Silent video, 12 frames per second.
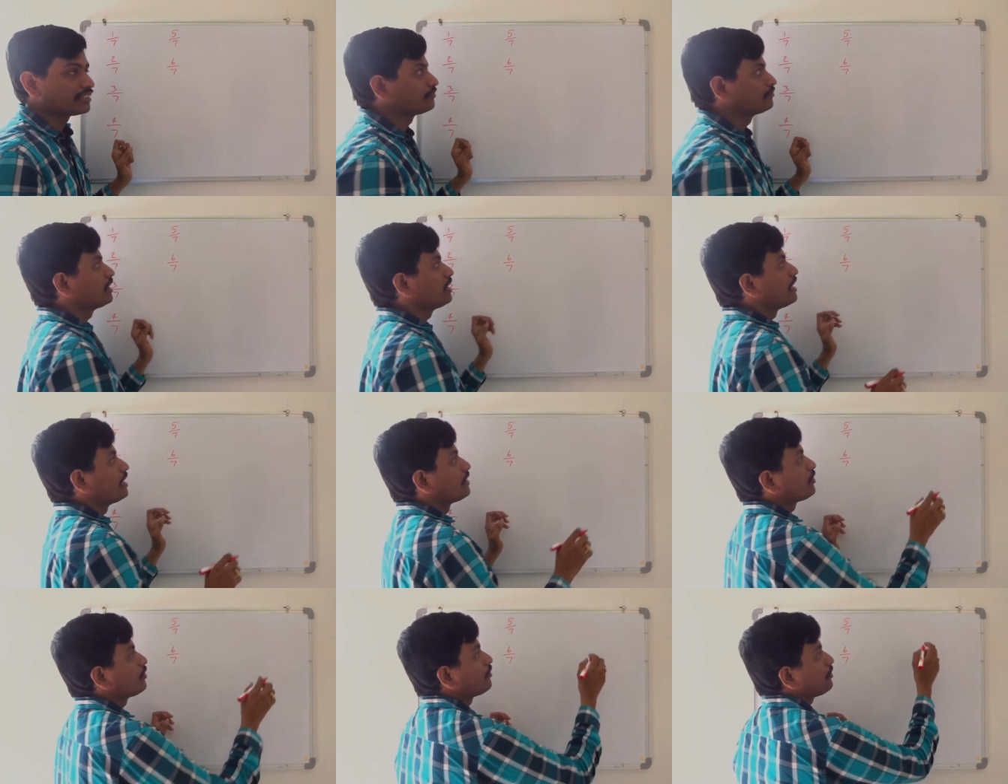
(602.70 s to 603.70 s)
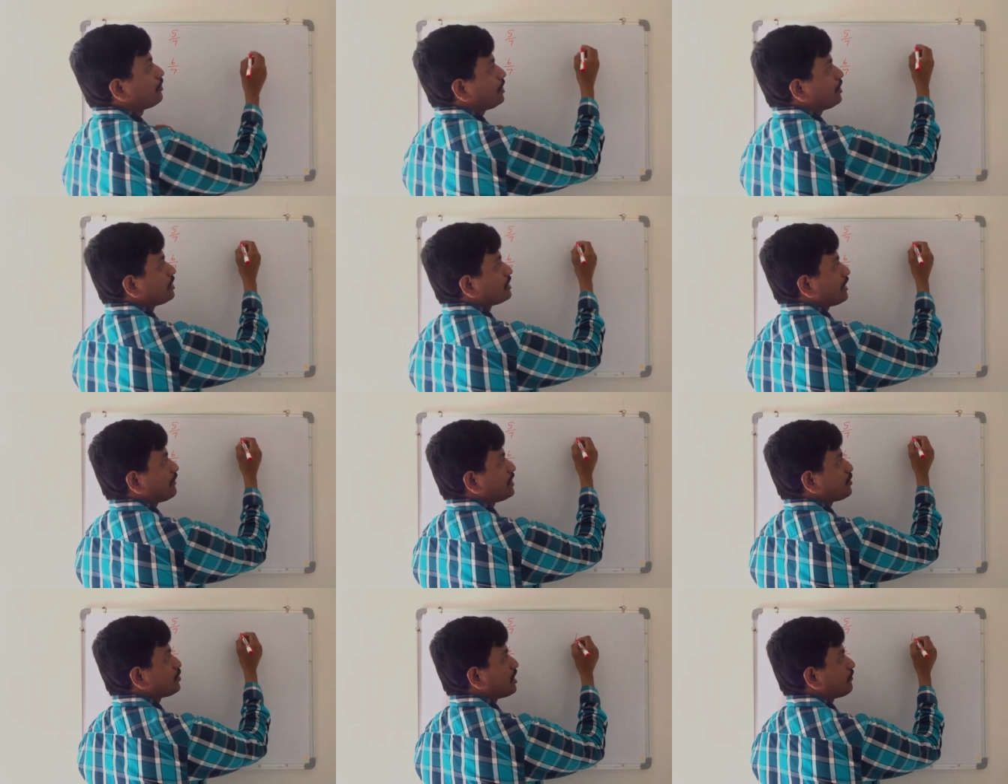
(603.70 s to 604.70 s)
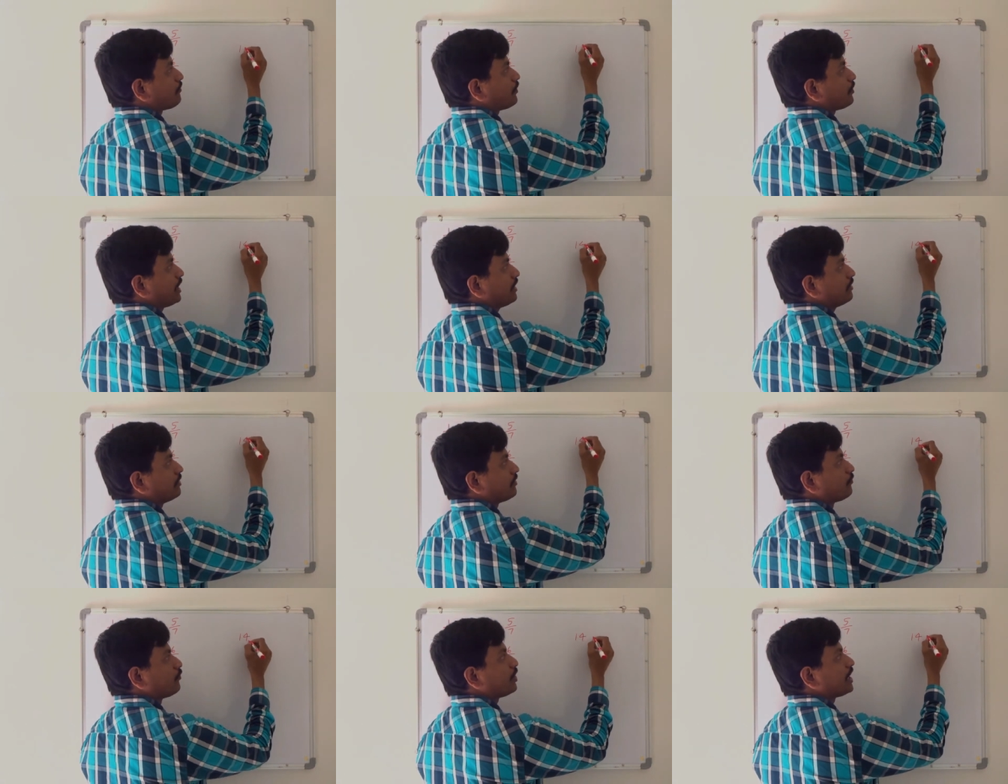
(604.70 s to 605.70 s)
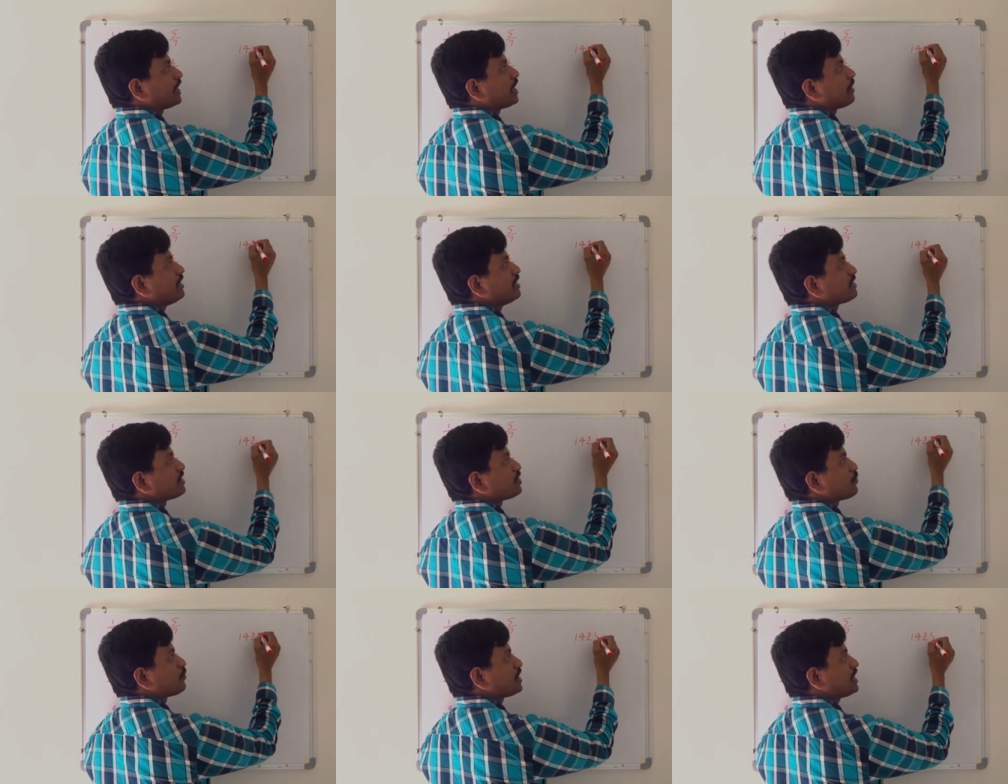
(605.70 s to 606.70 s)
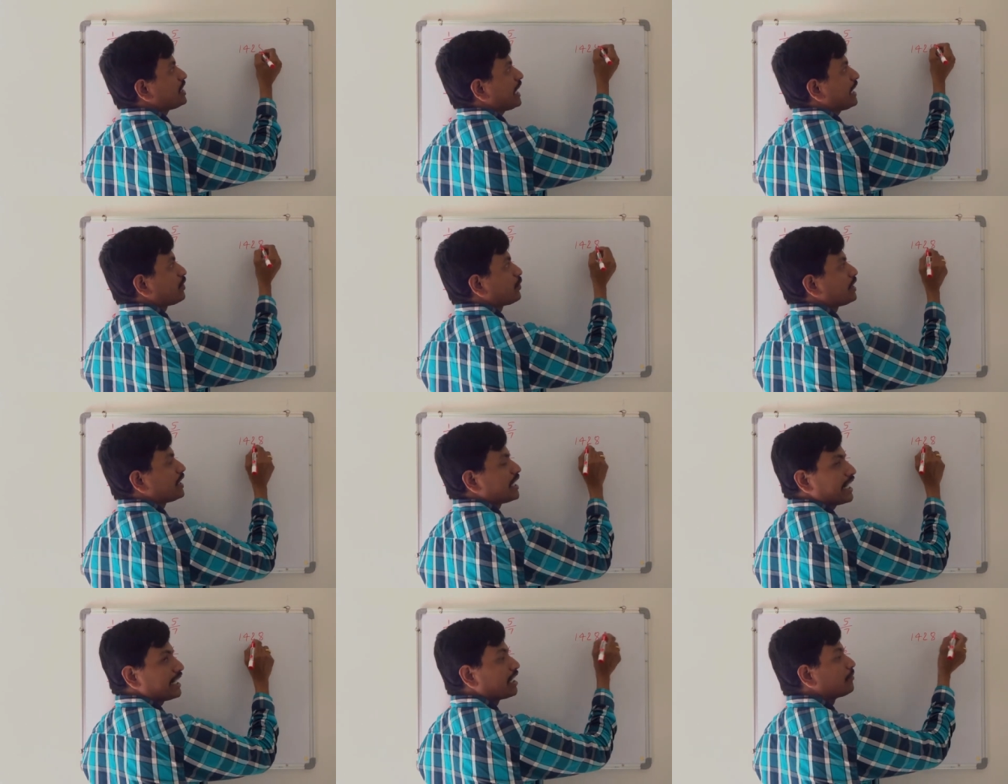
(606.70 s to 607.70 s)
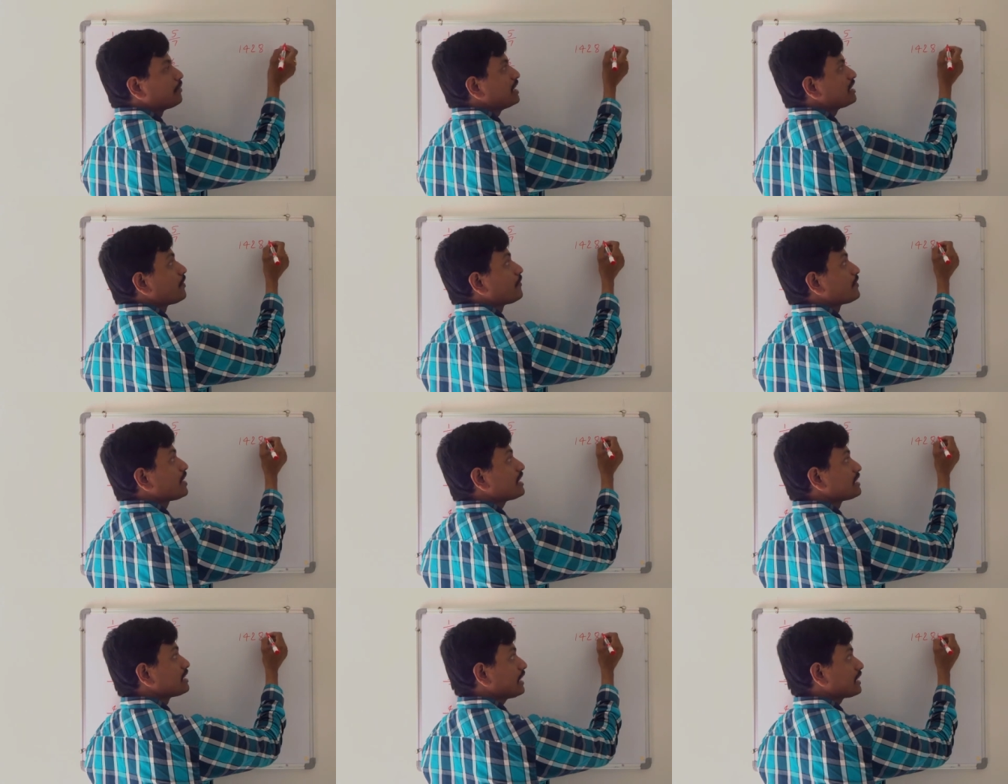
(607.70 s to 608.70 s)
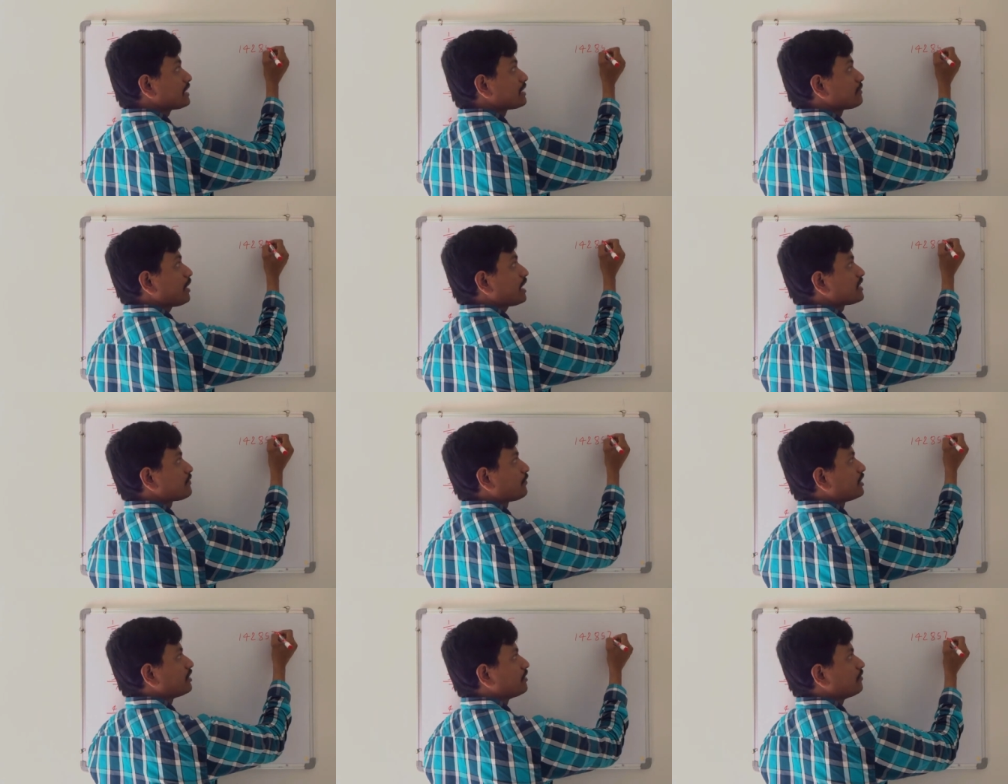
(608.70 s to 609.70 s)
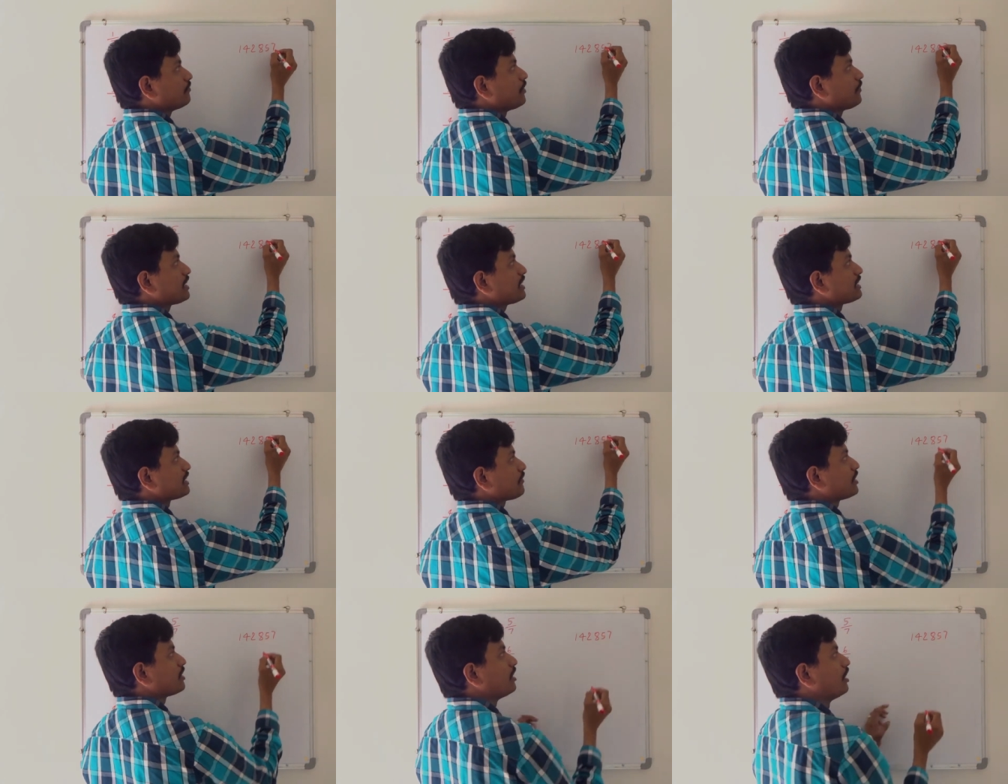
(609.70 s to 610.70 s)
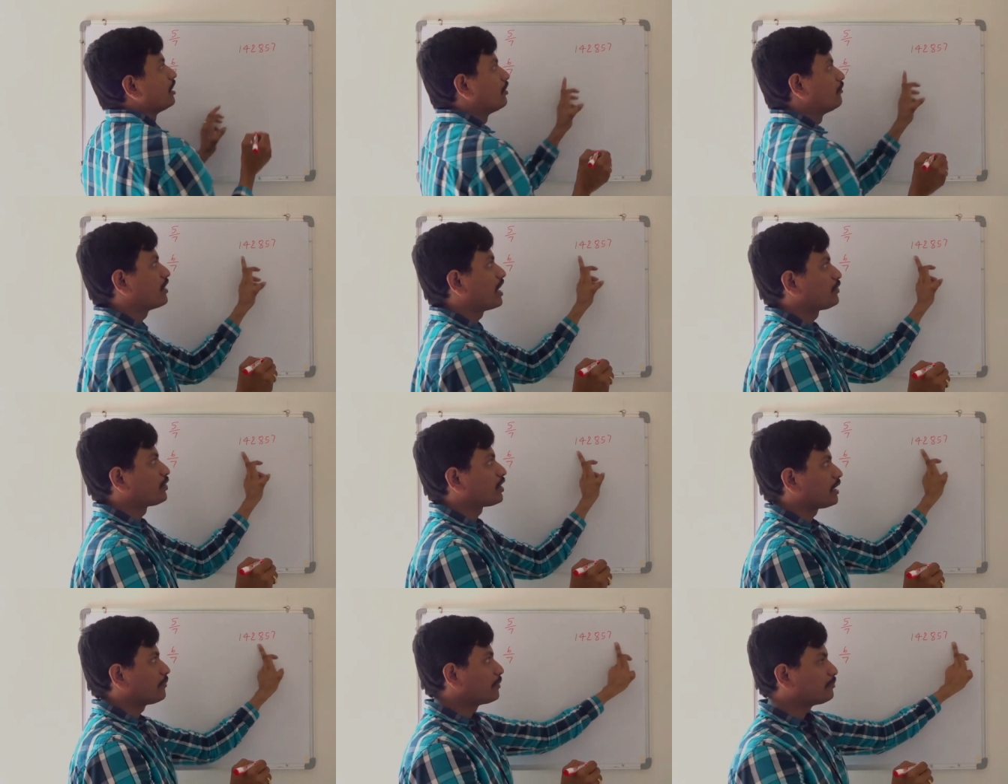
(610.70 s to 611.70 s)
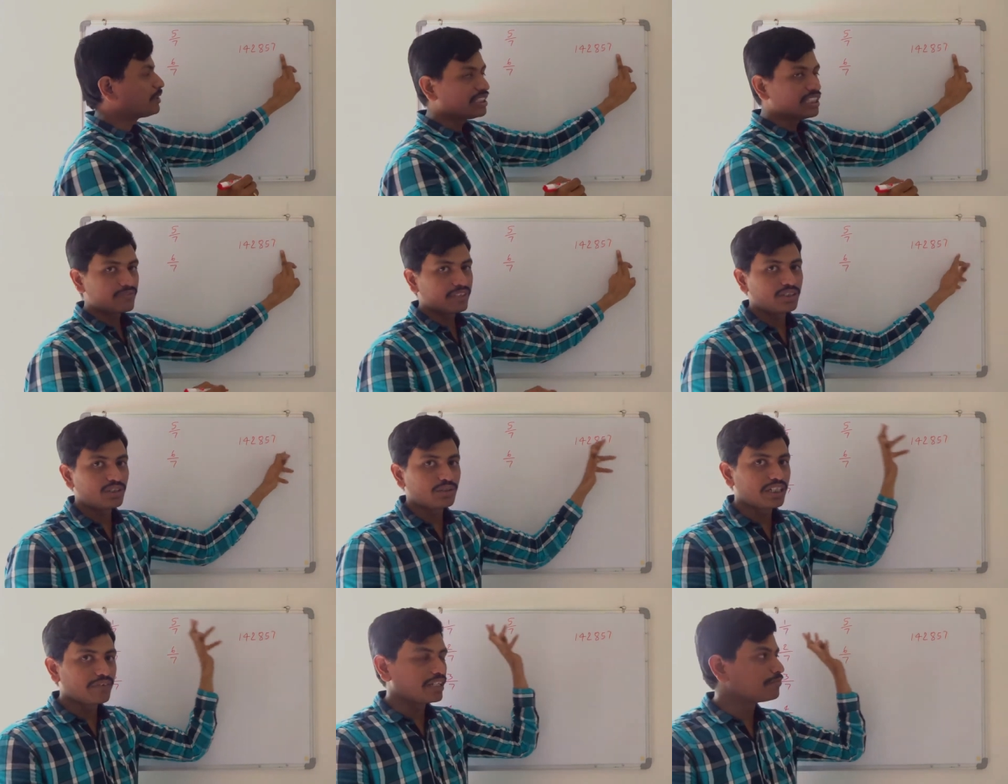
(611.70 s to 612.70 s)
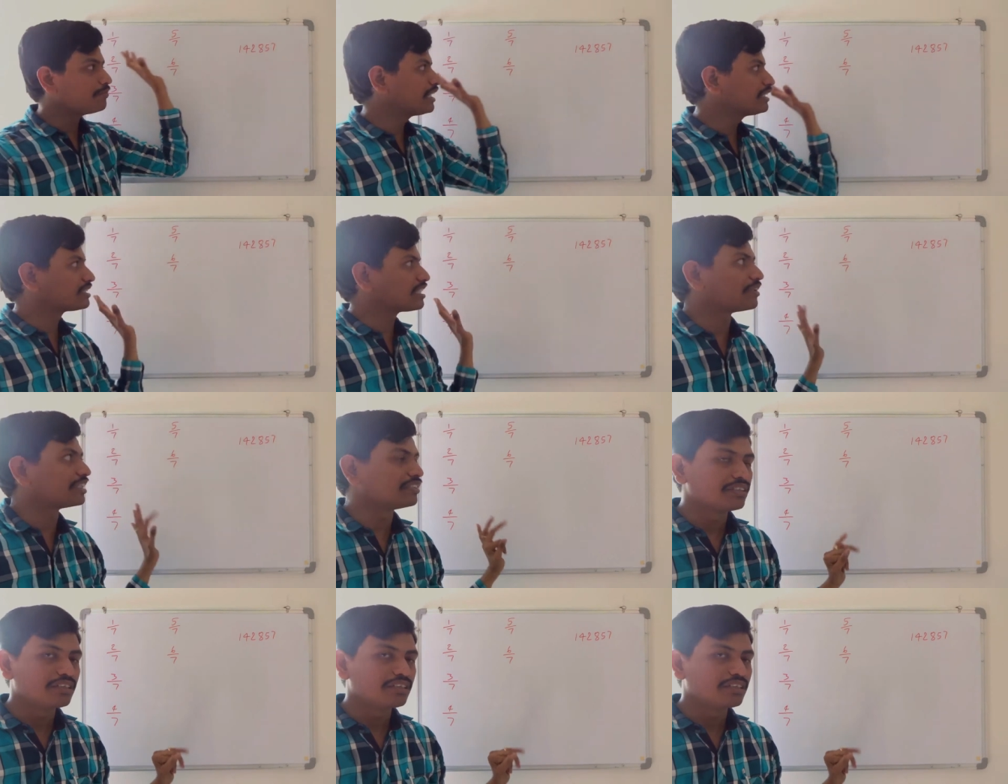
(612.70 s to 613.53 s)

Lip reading: there. Now 7 twos are 14, 14 double is 28, 28 double is 56 plus 1, 57. we have to remember this one to divide by 7.